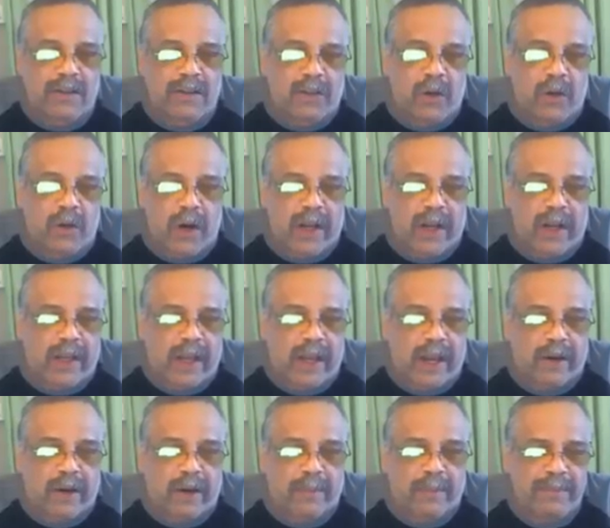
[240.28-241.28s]
during the
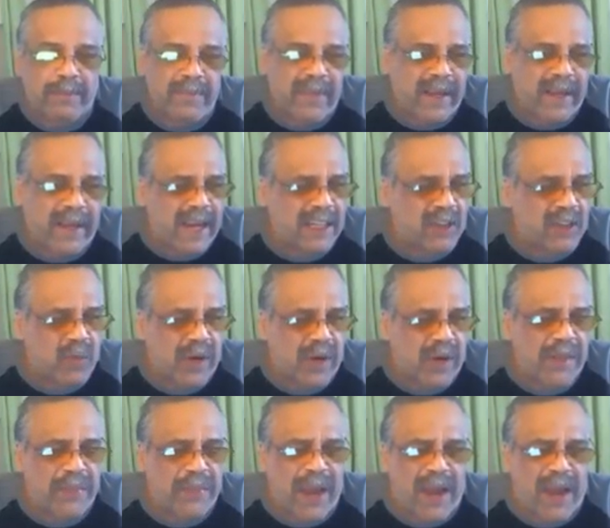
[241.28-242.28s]
year. They got
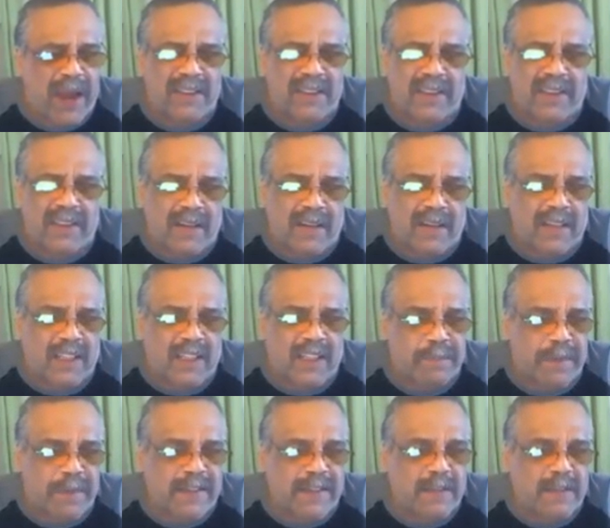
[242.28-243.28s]
$20,000 in
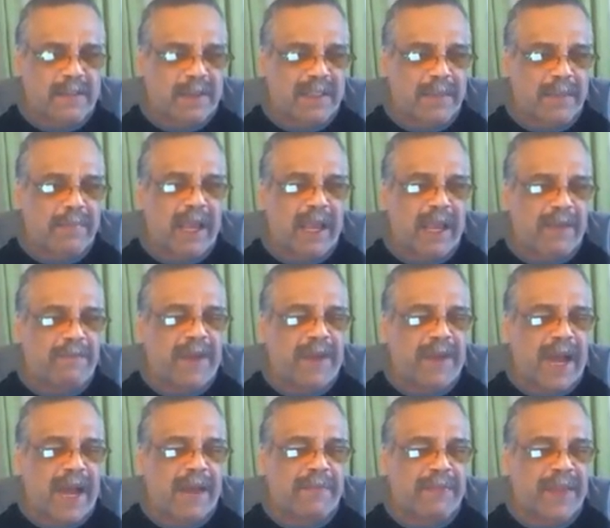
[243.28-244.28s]
expenses, but they made
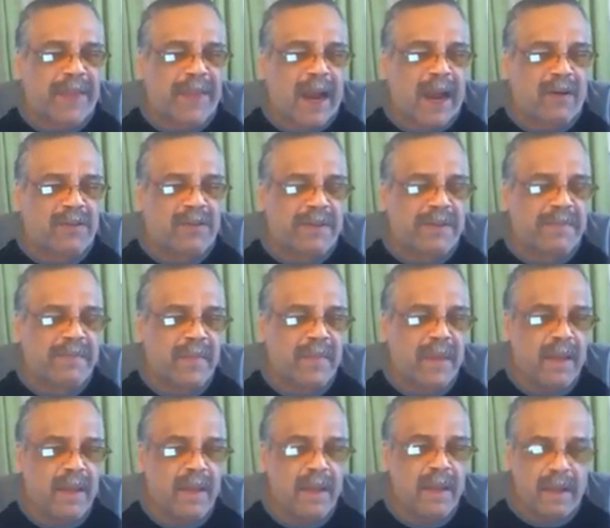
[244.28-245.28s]
$5,000.
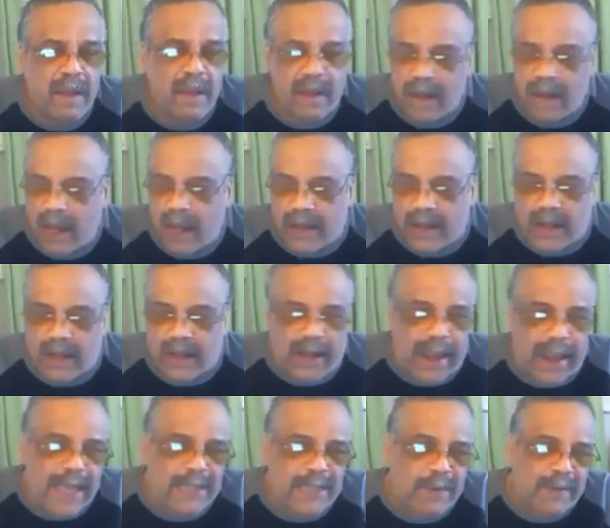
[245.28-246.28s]
And then
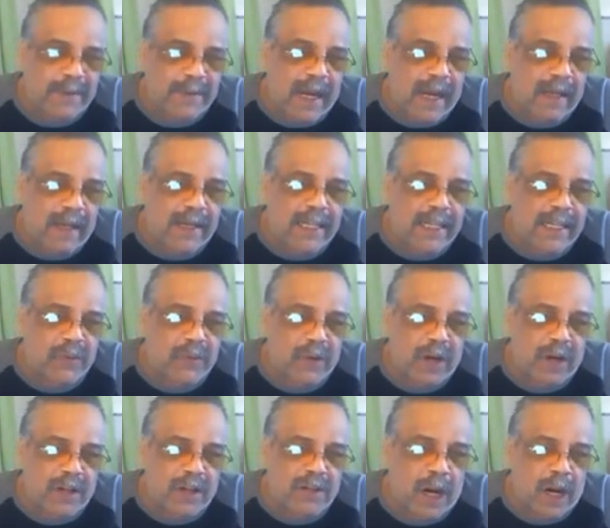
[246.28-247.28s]
last but not least, we're
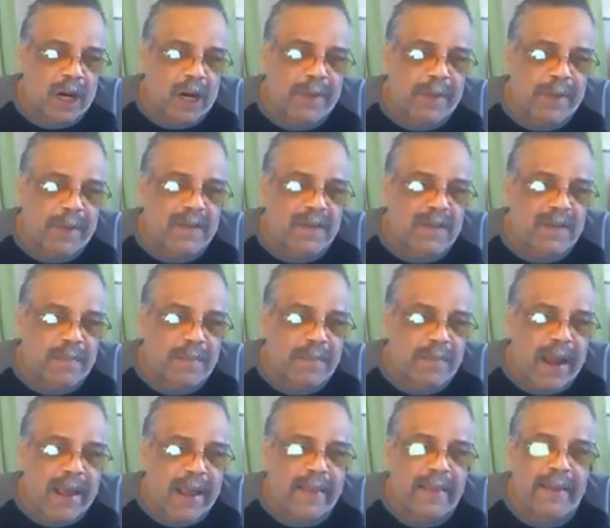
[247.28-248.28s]
going to talk about
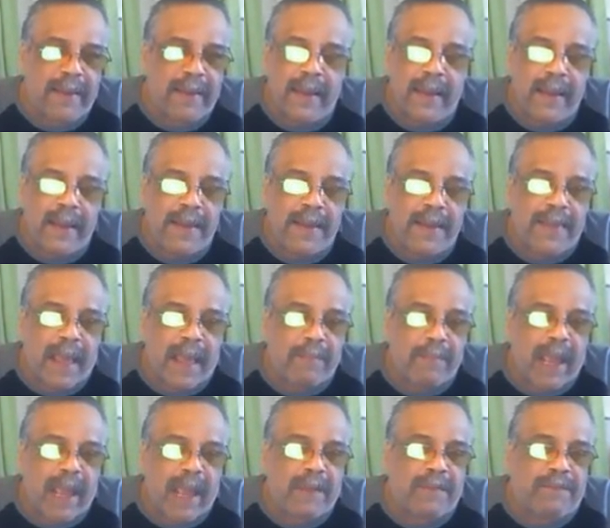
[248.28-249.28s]
somebody that
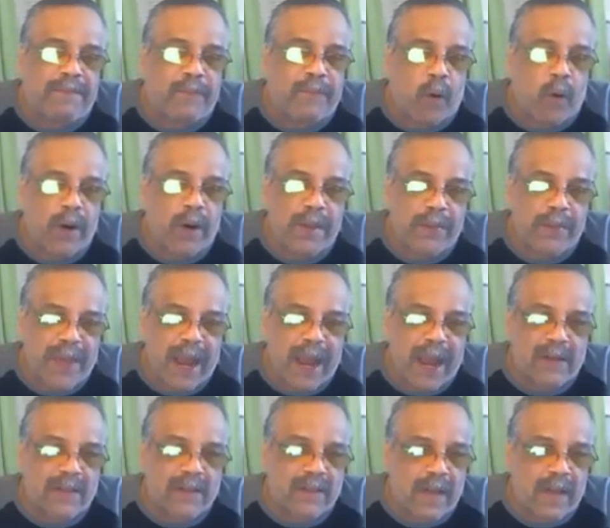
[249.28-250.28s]
made
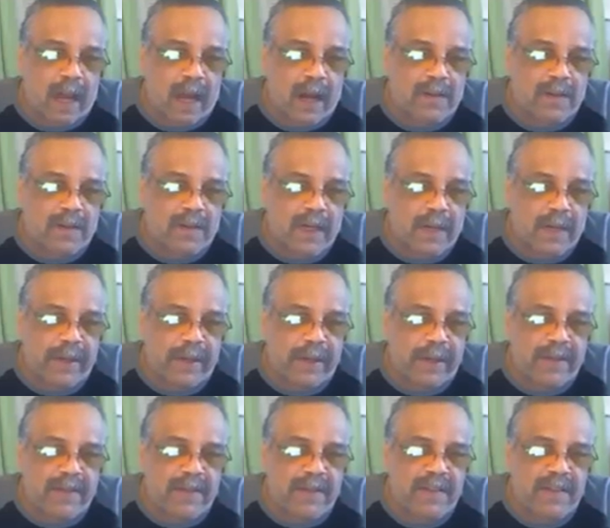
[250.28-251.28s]
$40,000 in their
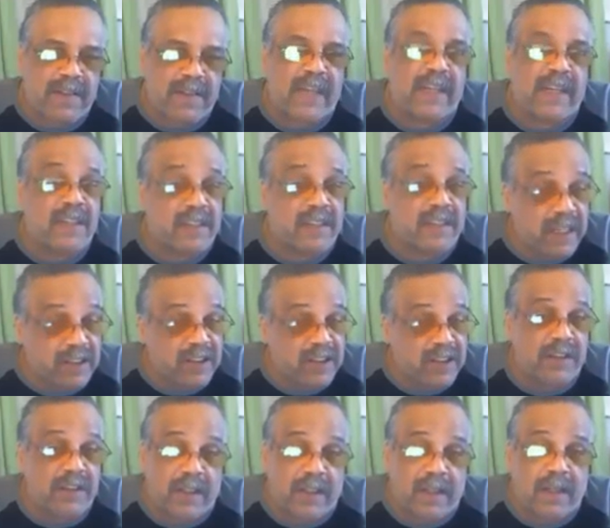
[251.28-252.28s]
business, in
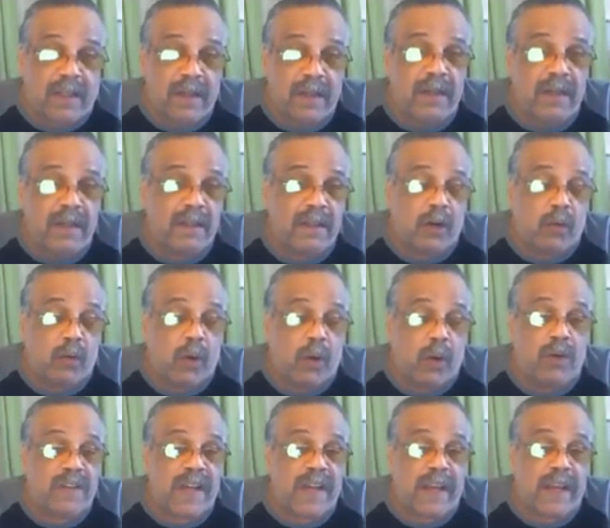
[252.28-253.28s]
addition to the
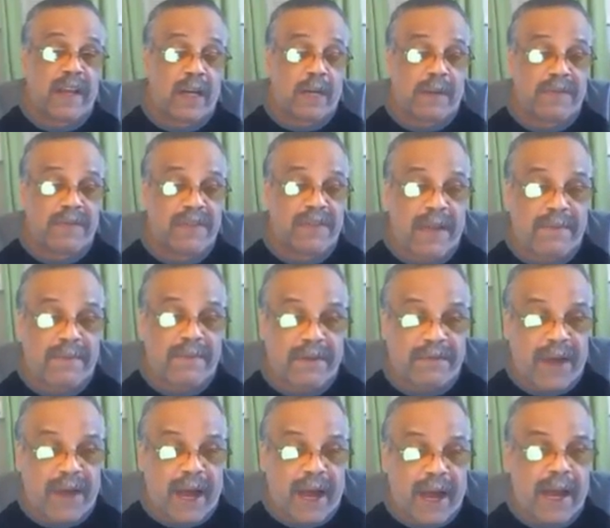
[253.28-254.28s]
gross income of
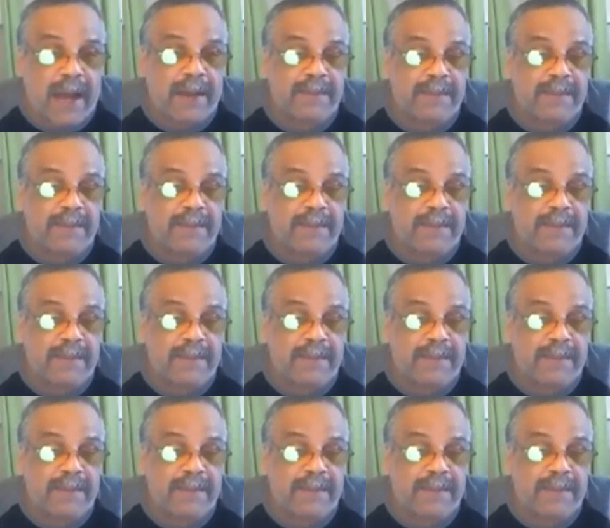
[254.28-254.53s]
75.